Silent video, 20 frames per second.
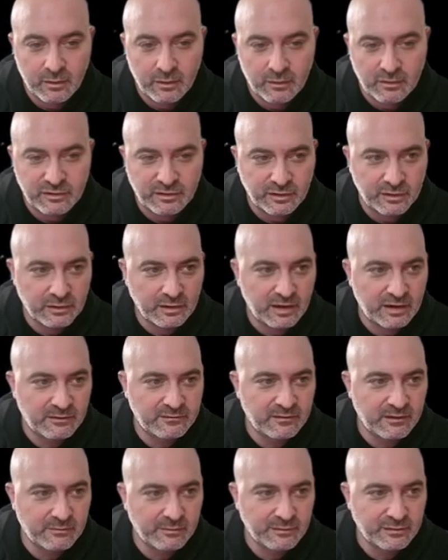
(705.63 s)
Seeing a lot of
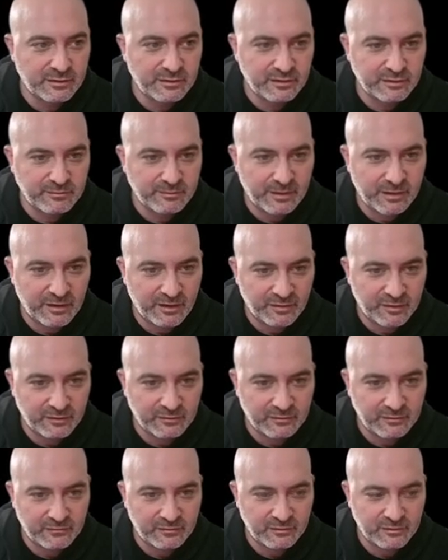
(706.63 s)
doubles in this bet. I think
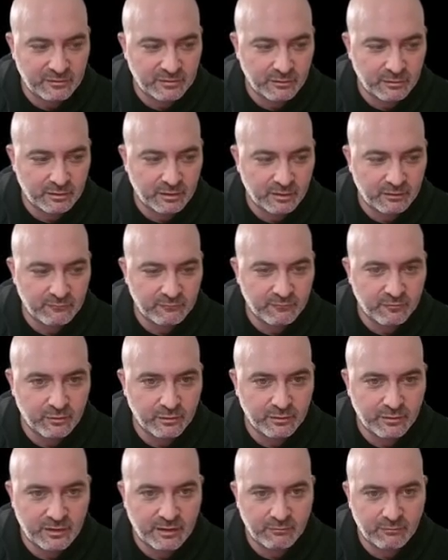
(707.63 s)
they're just looking
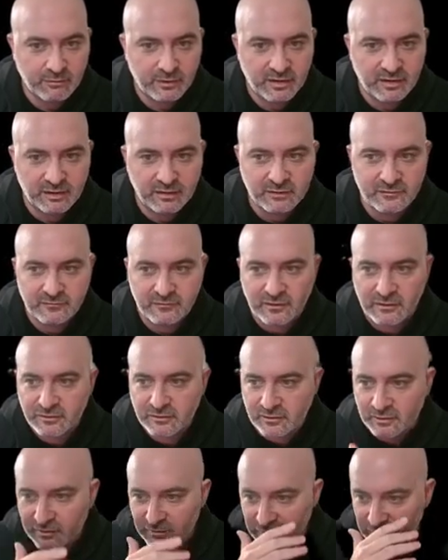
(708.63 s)
for that right
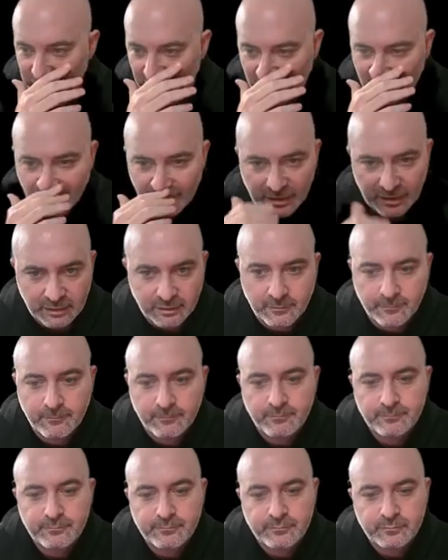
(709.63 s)
distance timing.
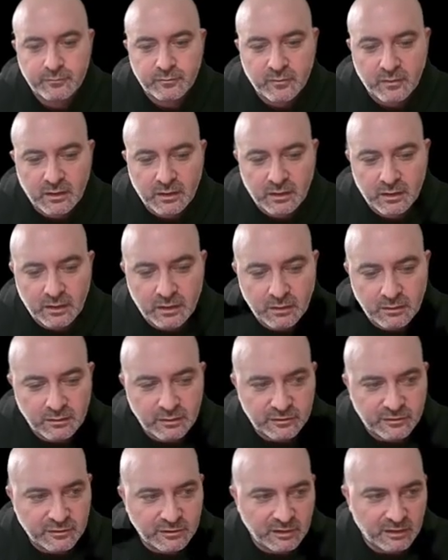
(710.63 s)

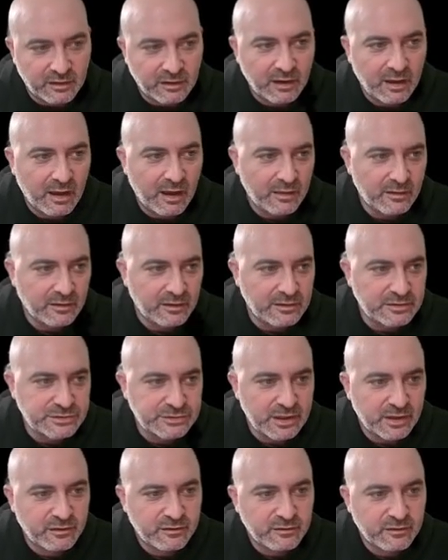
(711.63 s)
Let's see how they
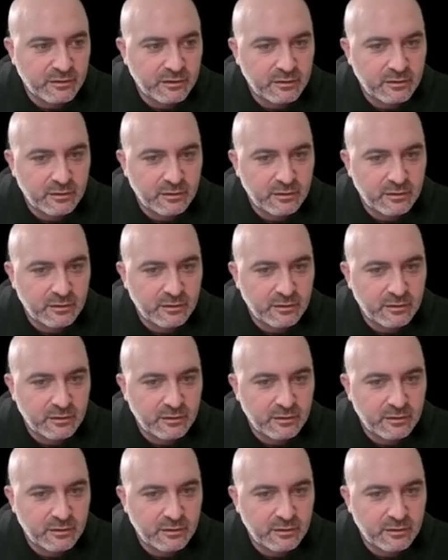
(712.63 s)
adjust.